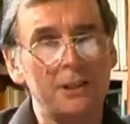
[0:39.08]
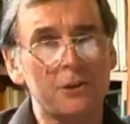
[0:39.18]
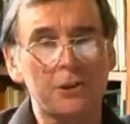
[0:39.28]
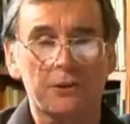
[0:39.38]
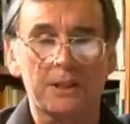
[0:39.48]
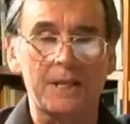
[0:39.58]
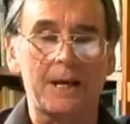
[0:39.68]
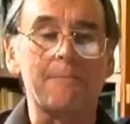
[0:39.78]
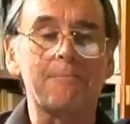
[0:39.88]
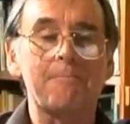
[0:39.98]
literature
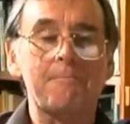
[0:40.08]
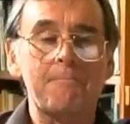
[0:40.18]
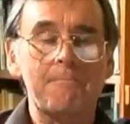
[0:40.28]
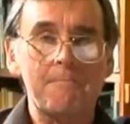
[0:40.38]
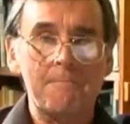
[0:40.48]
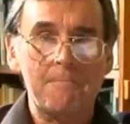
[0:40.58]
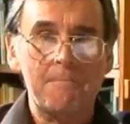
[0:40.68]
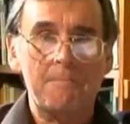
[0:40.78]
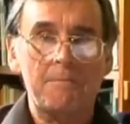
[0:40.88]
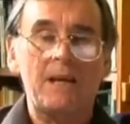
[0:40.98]
exam.
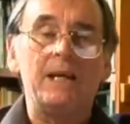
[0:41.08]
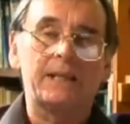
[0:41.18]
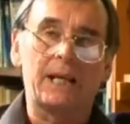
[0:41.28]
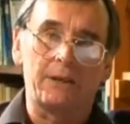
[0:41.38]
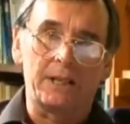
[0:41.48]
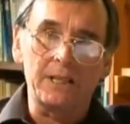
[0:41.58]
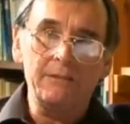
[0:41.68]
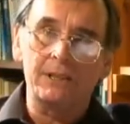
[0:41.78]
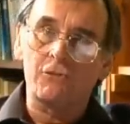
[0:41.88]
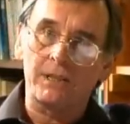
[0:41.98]
Ann
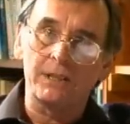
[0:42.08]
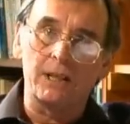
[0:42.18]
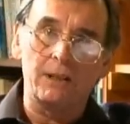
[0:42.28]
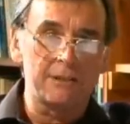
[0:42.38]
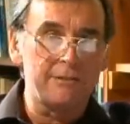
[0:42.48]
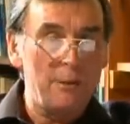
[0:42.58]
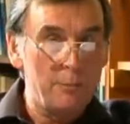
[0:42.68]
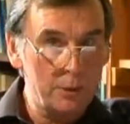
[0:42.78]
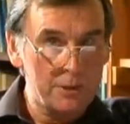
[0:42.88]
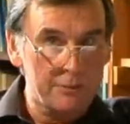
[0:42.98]
Duffy has written a lot of
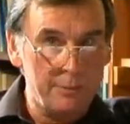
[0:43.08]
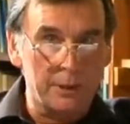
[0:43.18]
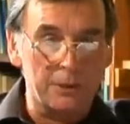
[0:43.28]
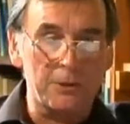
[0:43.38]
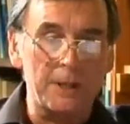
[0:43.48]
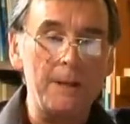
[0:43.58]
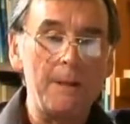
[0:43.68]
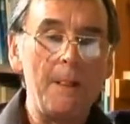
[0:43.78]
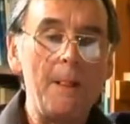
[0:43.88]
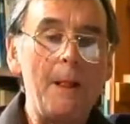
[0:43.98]
books of poetry,
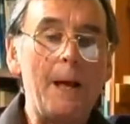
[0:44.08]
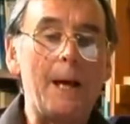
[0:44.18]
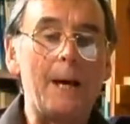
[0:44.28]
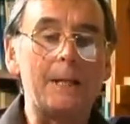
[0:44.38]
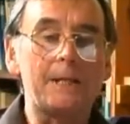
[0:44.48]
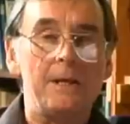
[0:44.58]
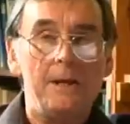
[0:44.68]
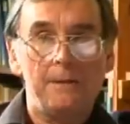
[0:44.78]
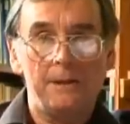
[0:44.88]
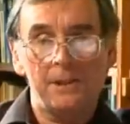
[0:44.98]
and
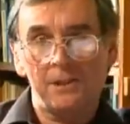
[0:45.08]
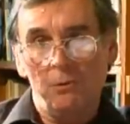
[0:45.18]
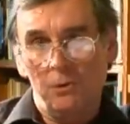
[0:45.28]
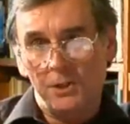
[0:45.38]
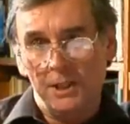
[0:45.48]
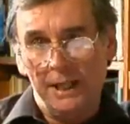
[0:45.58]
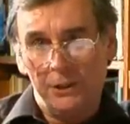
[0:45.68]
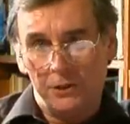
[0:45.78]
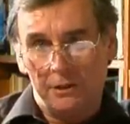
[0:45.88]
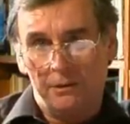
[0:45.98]
this small
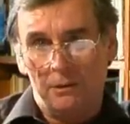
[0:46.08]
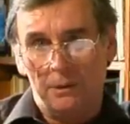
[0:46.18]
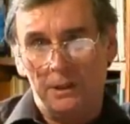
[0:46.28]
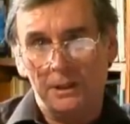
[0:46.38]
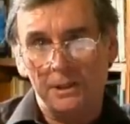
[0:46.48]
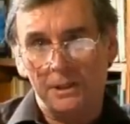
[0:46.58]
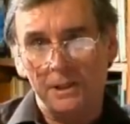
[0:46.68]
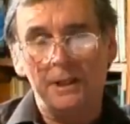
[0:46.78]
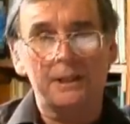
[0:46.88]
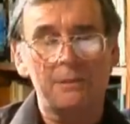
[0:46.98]
selection of her work is
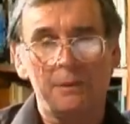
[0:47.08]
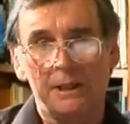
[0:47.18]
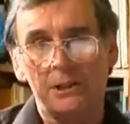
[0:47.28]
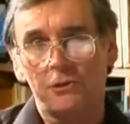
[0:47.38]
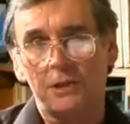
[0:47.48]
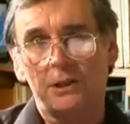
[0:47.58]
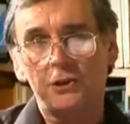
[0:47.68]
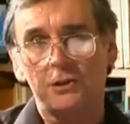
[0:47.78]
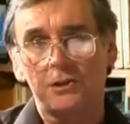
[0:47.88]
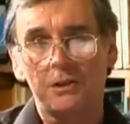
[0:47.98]
designed to be an
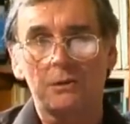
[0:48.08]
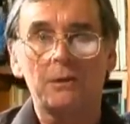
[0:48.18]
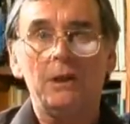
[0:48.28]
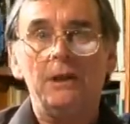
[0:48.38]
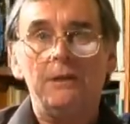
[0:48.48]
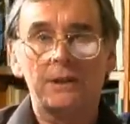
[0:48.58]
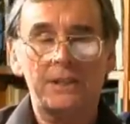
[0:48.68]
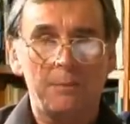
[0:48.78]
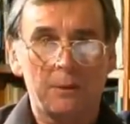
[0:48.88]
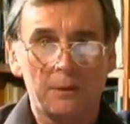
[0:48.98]
introduction to the
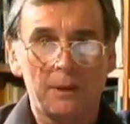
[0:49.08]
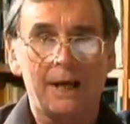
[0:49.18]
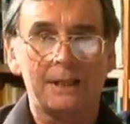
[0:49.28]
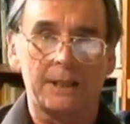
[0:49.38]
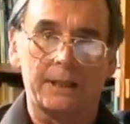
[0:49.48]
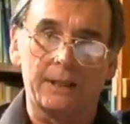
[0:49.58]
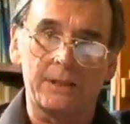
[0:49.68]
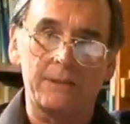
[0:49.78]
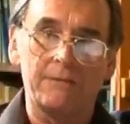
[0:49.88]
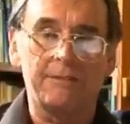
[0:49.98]
typical
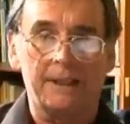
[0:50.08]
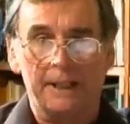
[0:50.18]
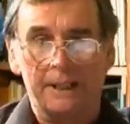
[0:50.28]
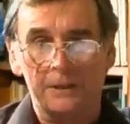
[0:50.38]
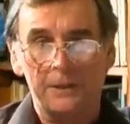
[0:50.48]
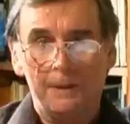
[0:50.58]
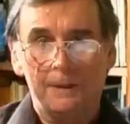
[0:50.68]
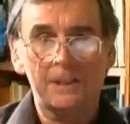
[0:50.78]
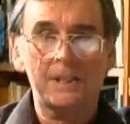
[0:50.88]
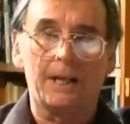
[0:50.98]
ideas, feelings
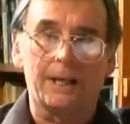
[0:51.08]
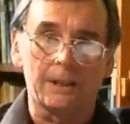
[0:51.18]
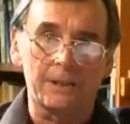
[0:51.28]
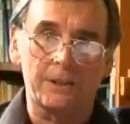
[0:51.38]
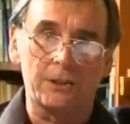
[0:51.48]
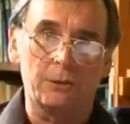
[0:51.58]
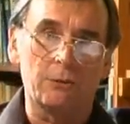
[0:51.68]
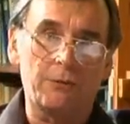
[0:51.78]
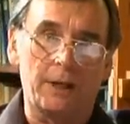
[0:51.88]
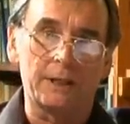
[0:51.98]
and styles that you'll
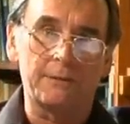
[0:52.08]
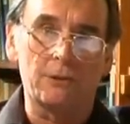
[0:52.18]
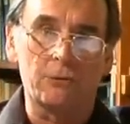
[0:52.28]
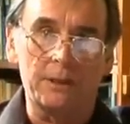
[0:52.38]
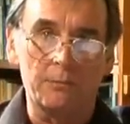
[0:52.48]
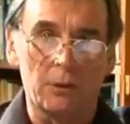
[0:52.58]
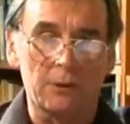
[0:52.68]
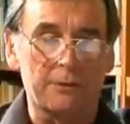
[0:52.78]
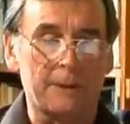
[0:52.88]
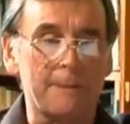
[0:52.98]
find if you read more
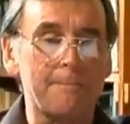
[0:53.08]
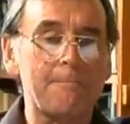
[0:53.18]
of her.